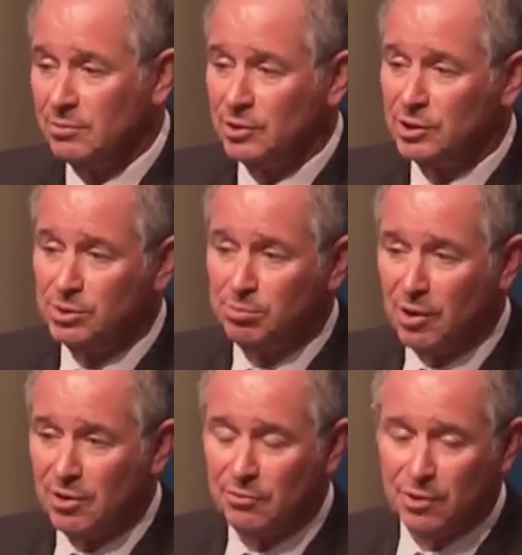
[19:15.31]
which is
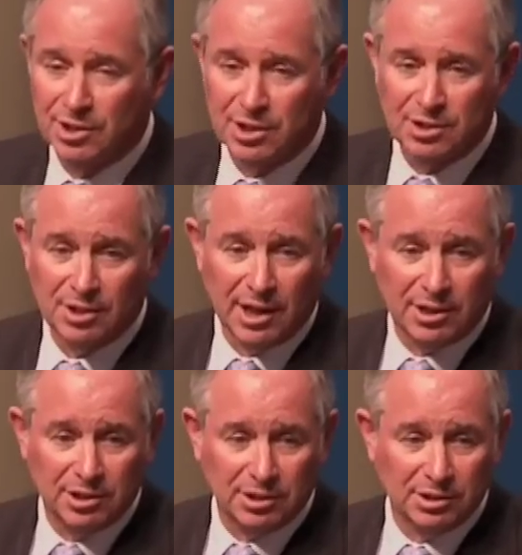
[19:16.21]
part of what this
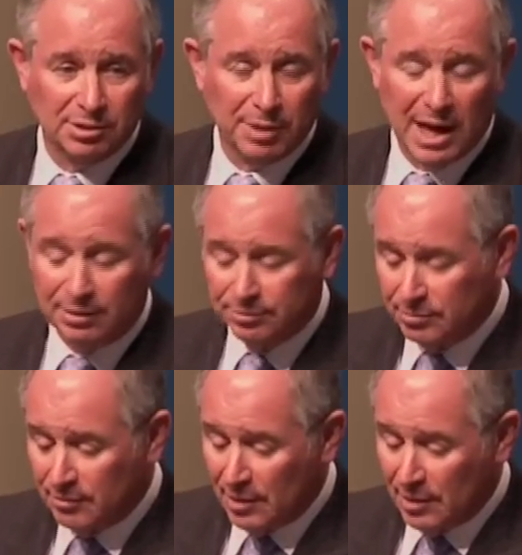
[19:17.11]
election is about.